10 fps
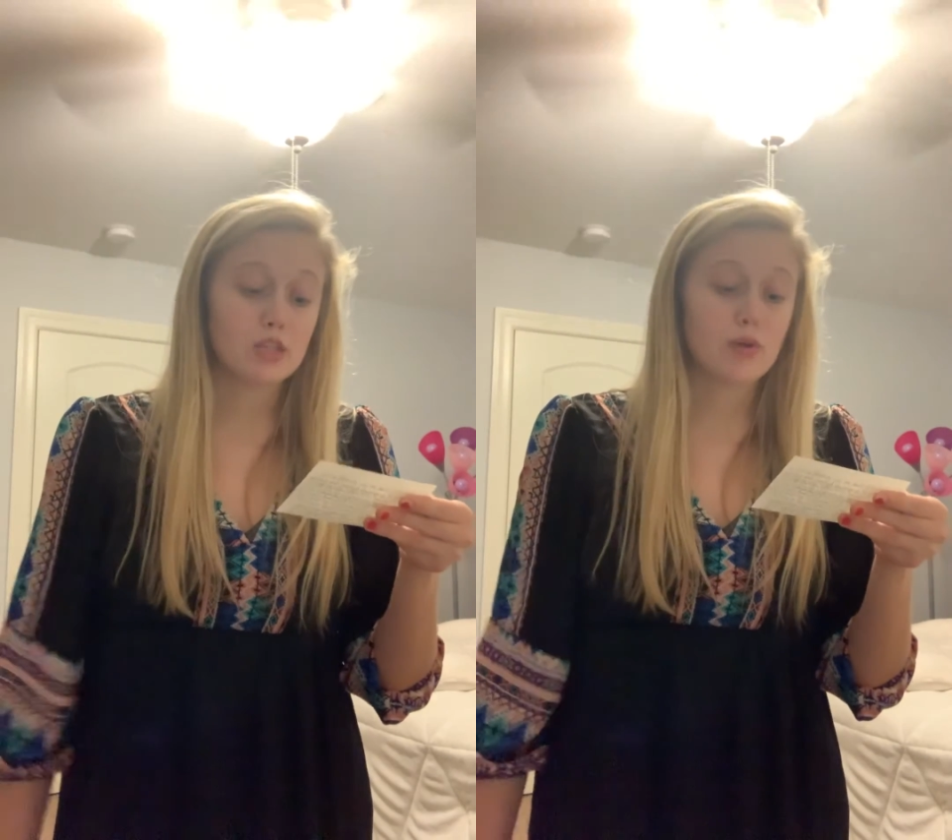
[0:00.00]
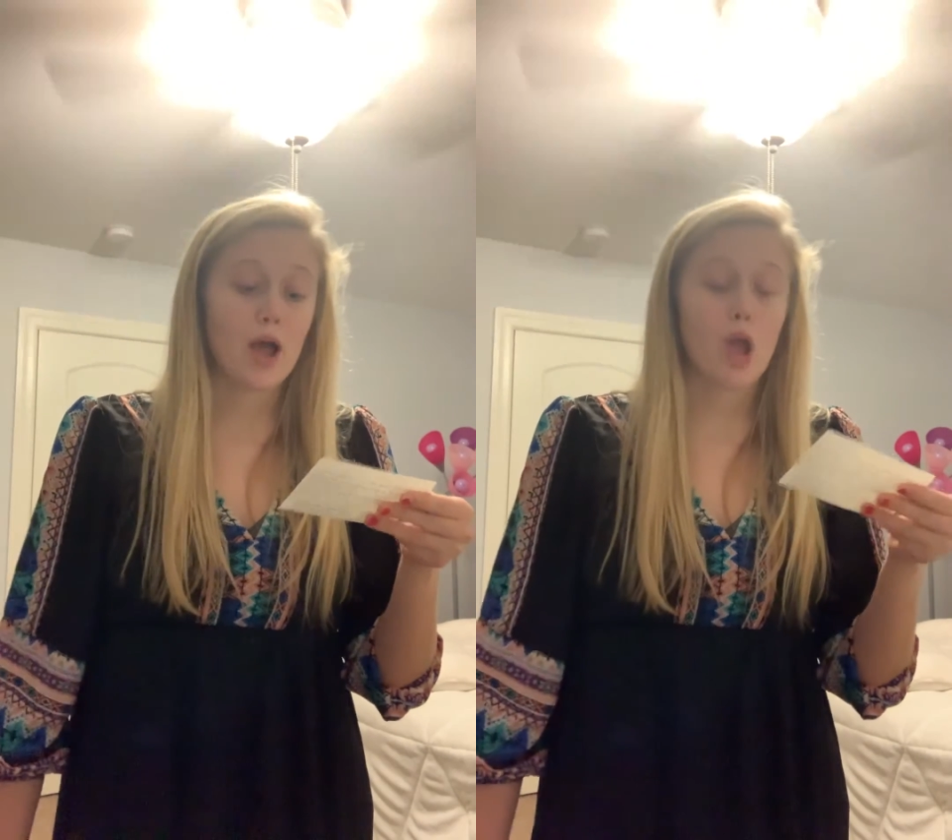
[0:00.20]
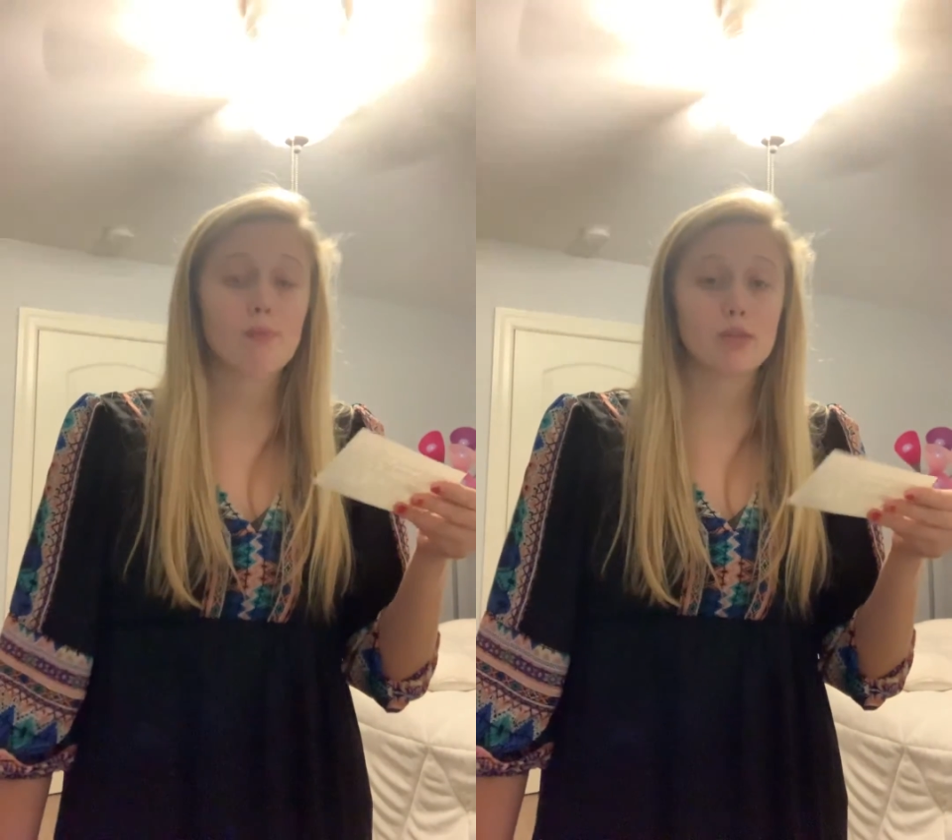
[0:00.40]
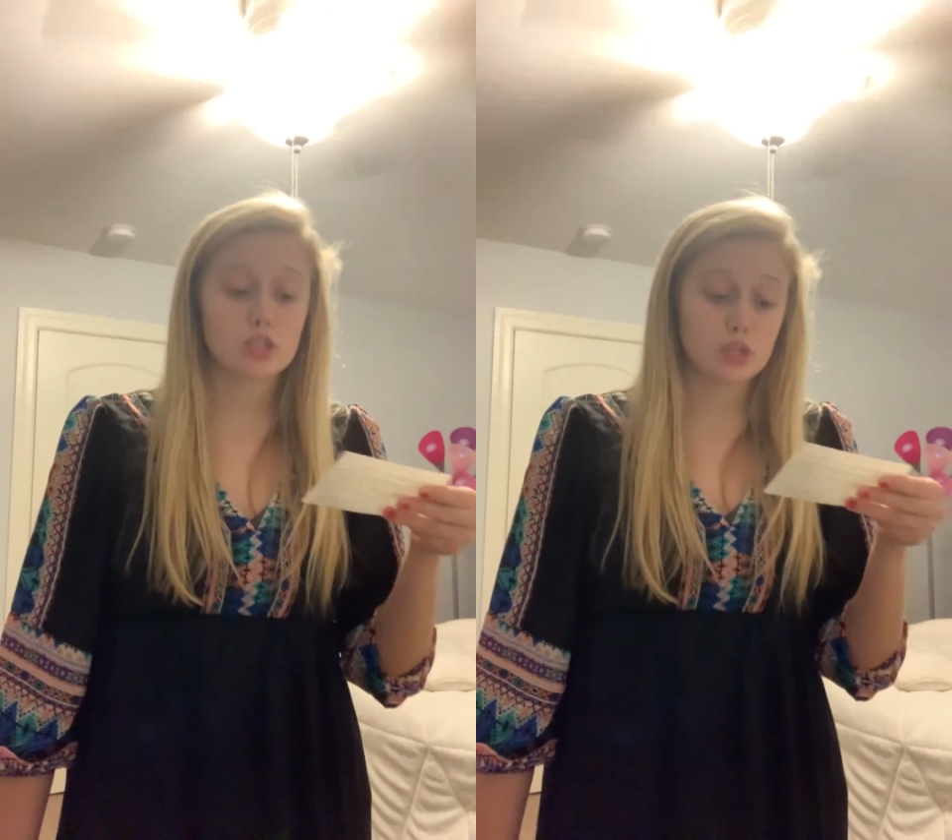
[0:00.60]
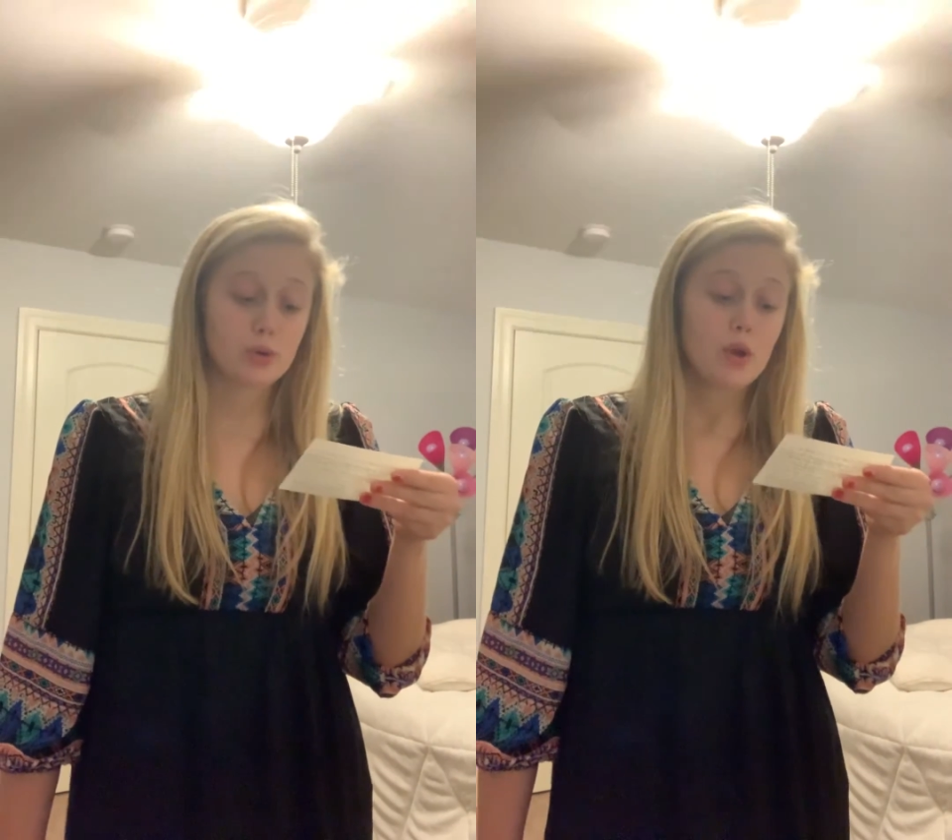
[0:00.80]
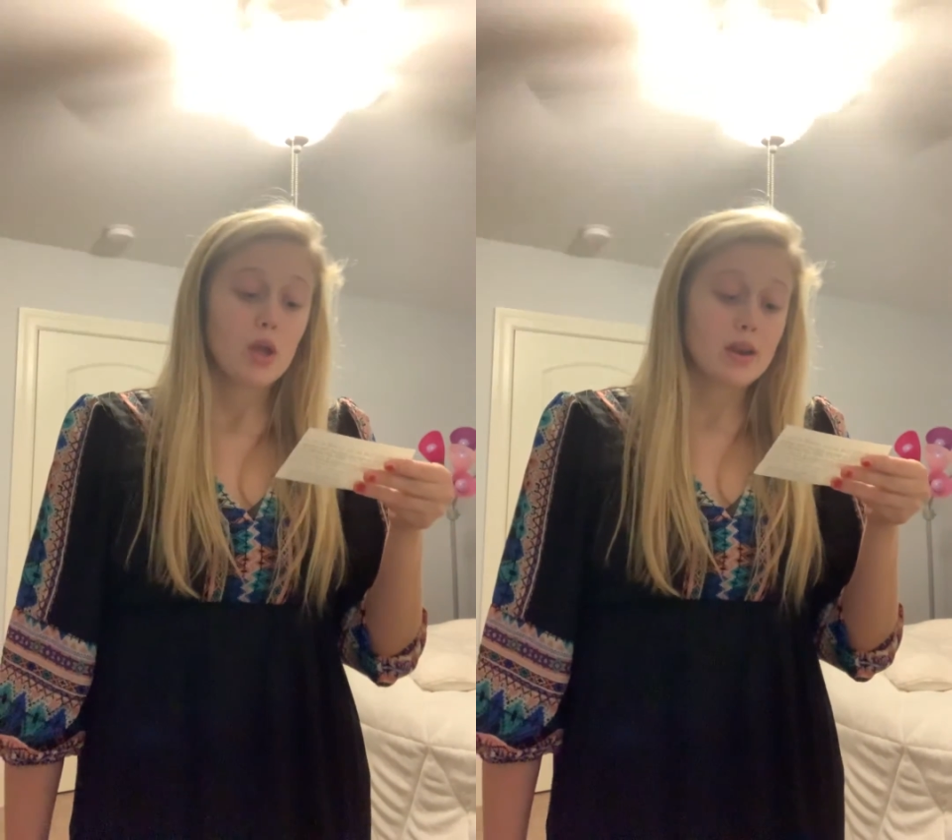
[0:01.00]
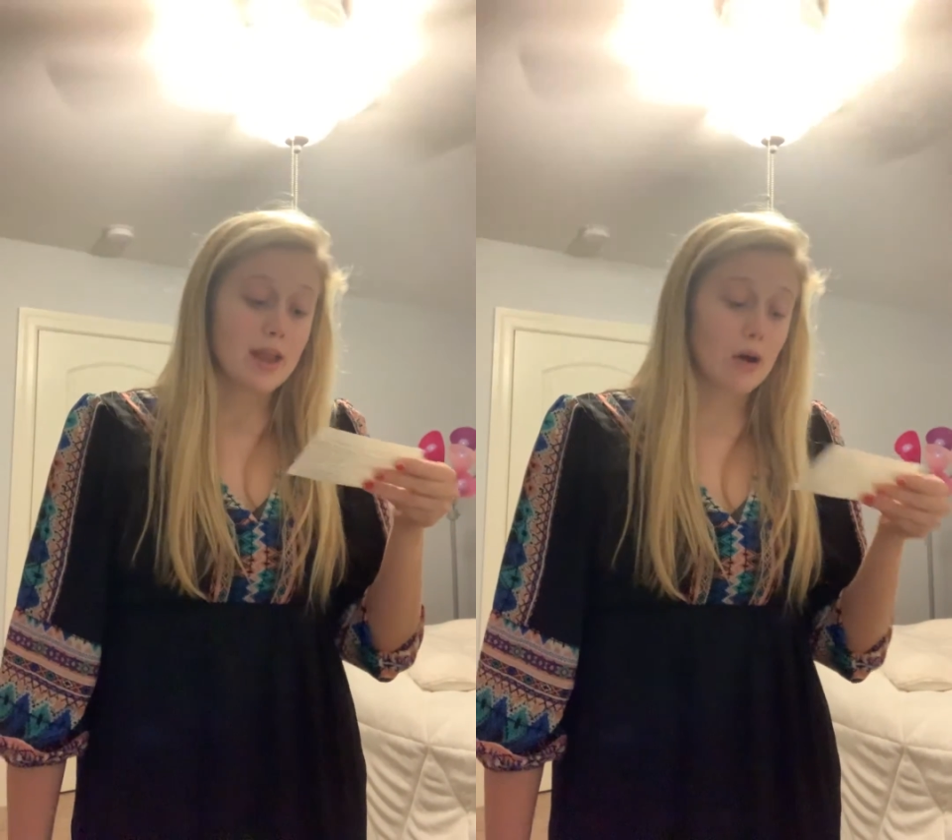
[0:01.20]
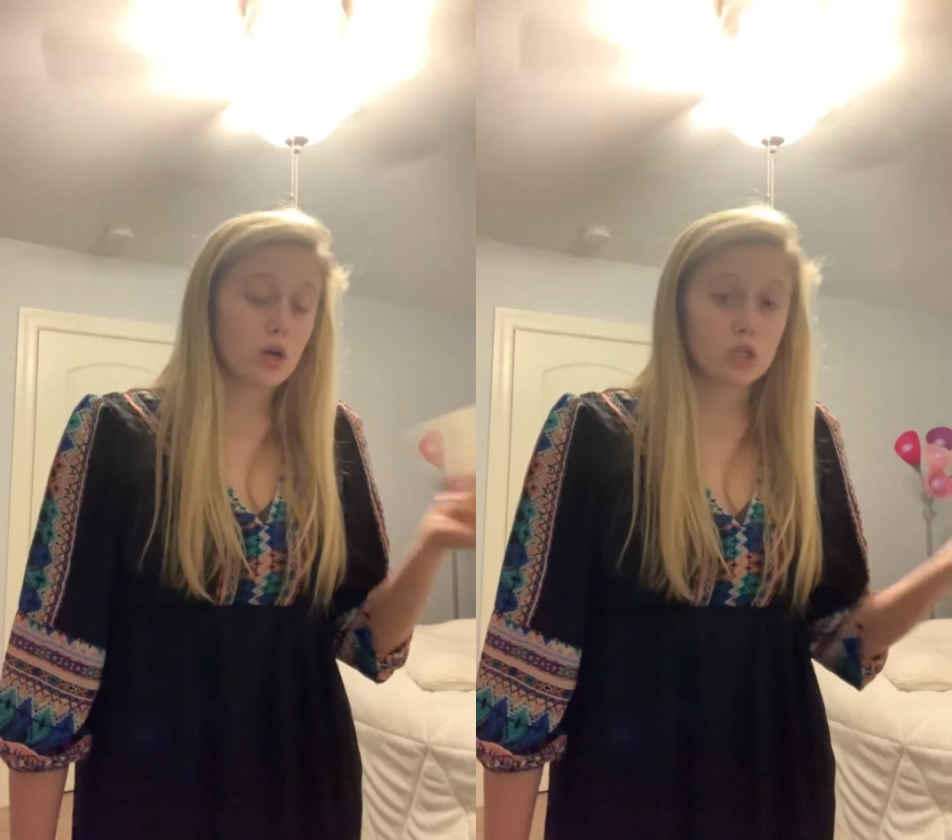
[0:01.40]
So I hope that you
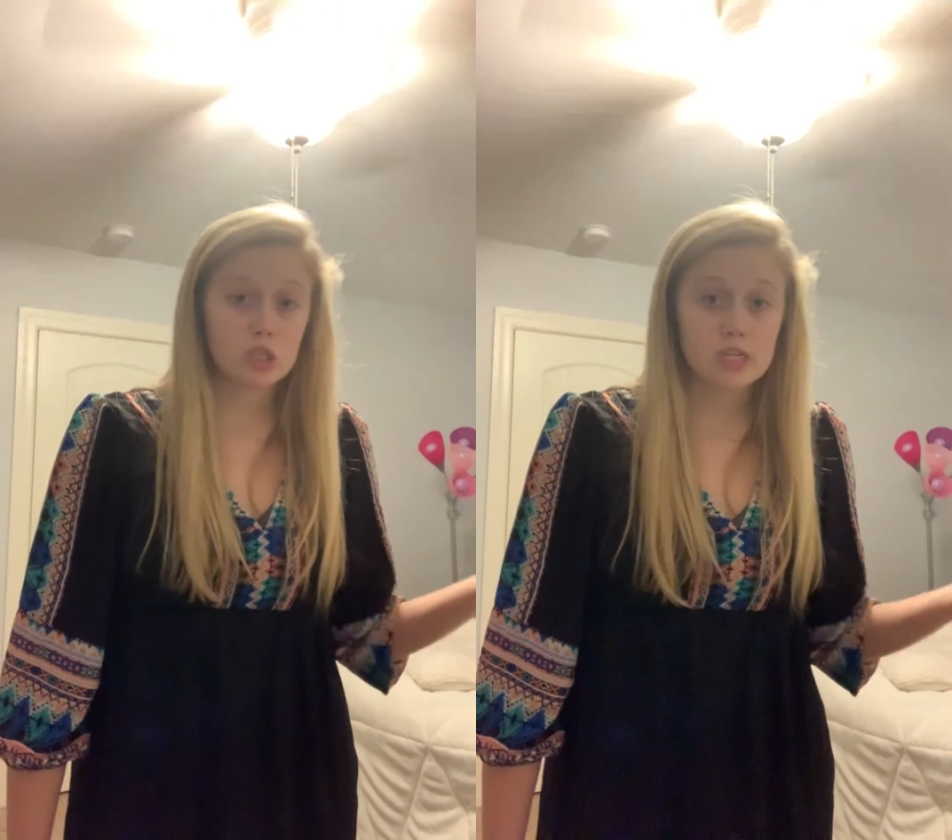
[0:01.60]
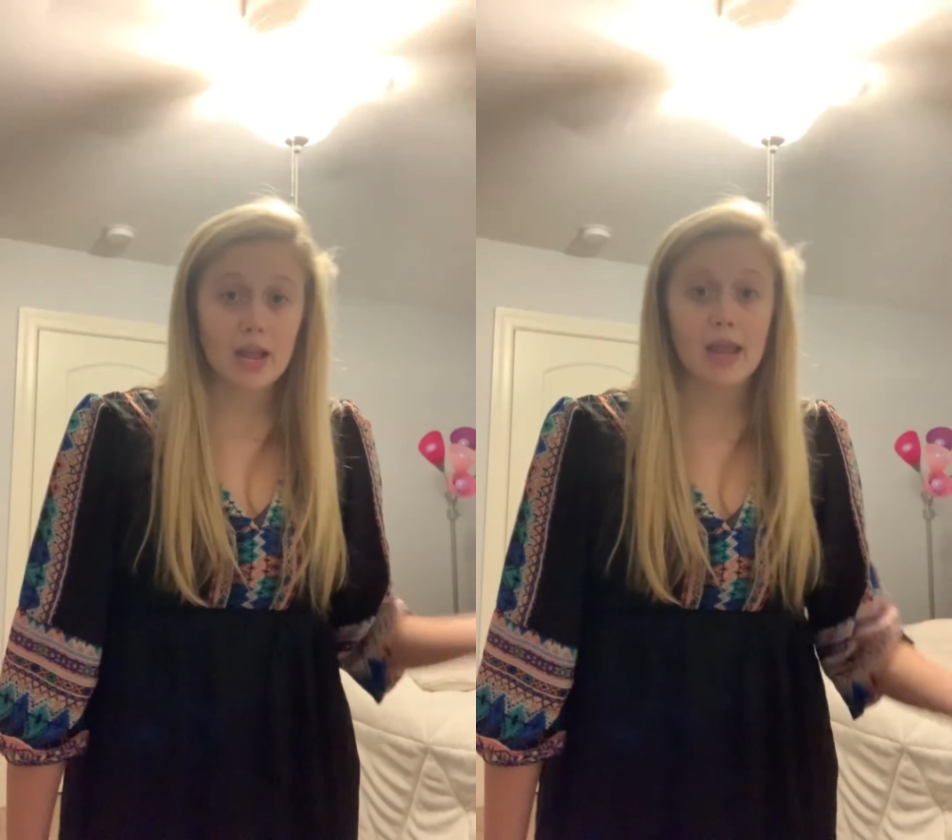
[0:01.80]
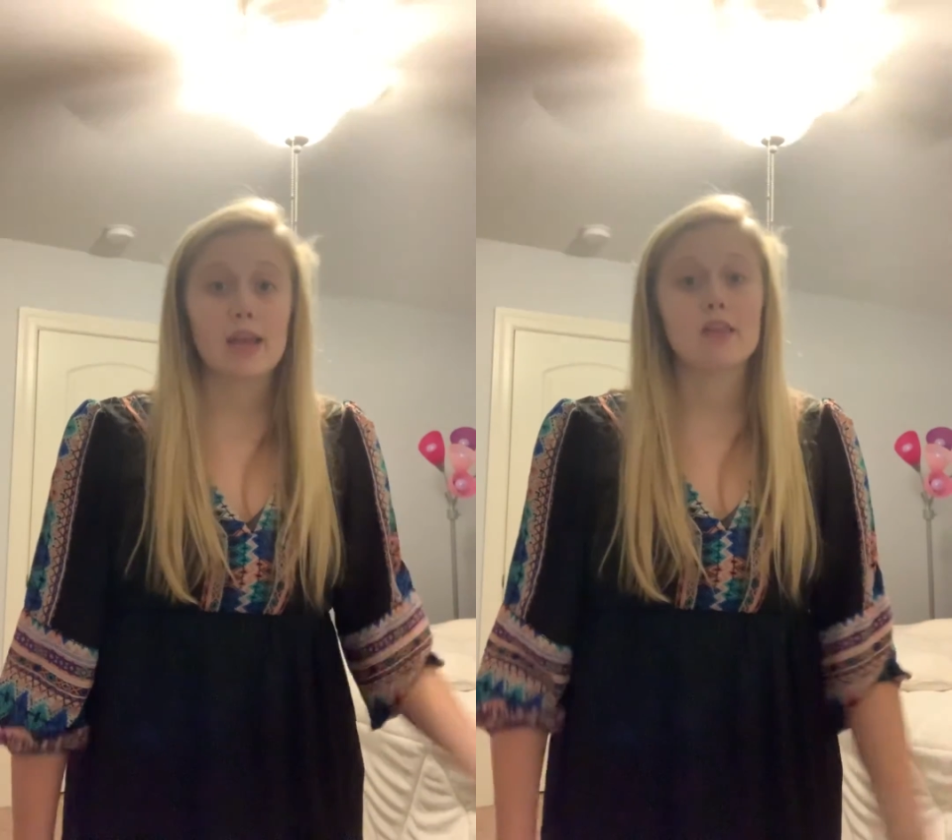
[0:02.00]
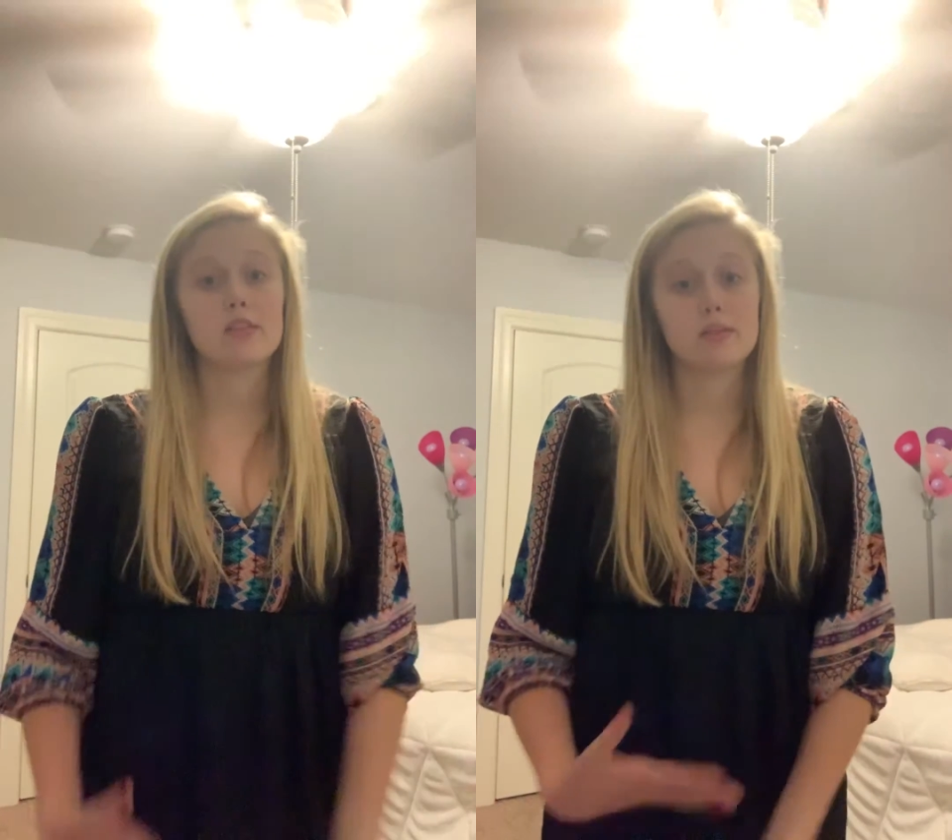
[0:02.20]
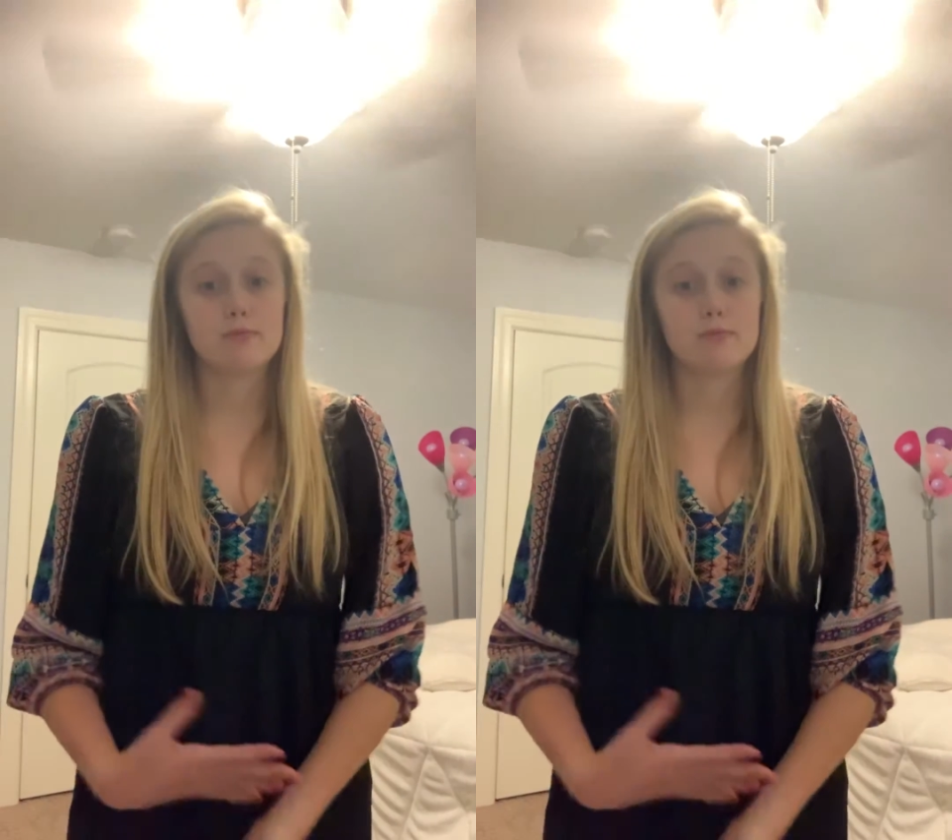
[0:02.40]
now understand the